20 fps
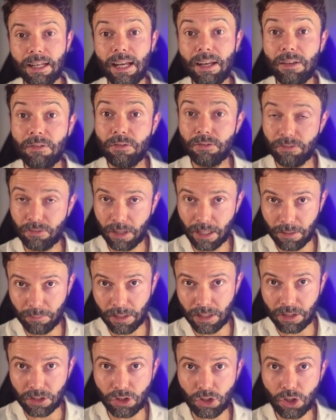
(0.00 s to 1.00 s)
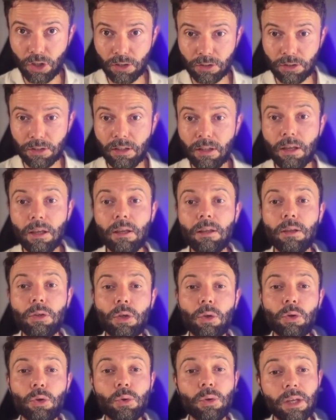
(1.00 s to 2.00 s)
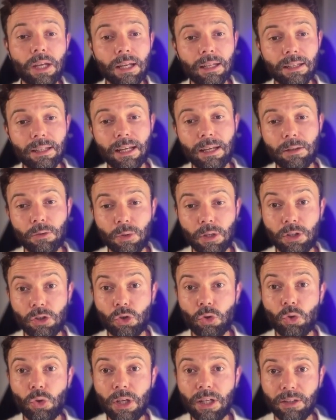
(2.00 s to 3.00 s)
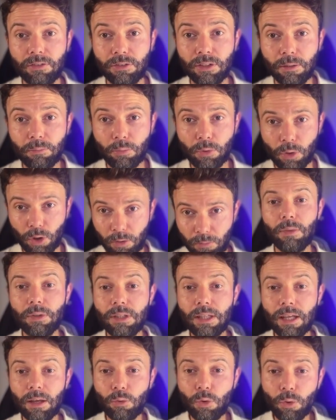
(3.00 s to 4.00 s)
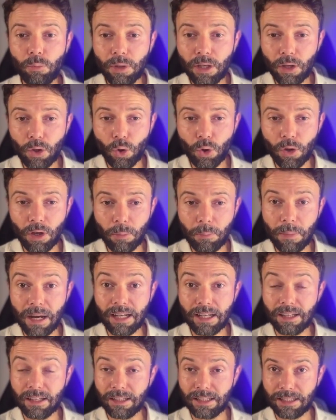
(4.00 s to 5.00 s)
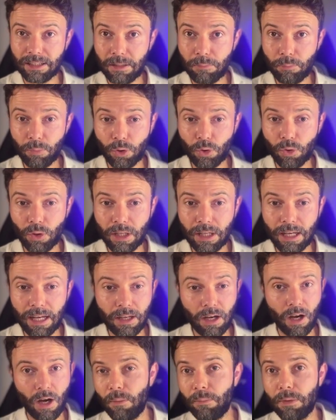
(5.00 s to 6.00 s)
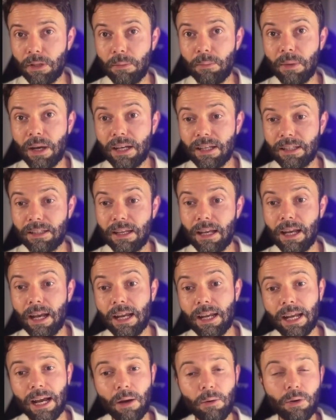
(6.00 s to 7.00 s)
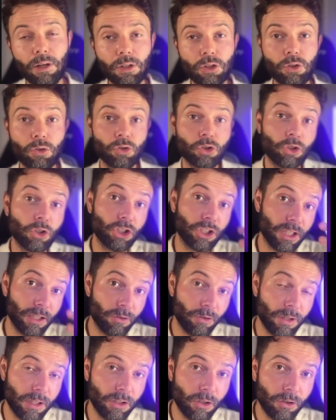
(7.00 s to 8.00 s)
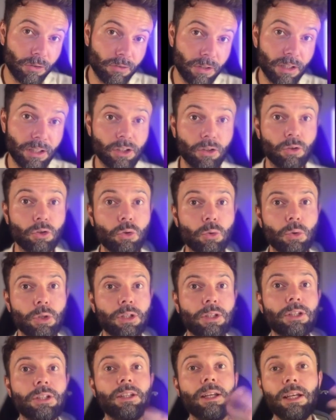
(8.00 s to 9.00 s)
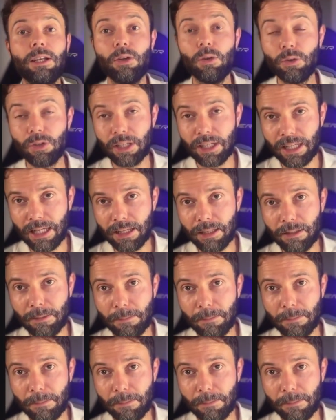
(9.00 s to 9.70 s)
and framing shots, so you can then retrieve the prompts that will be automatically deployed and optimized, allowing you to generate your videos with a single click.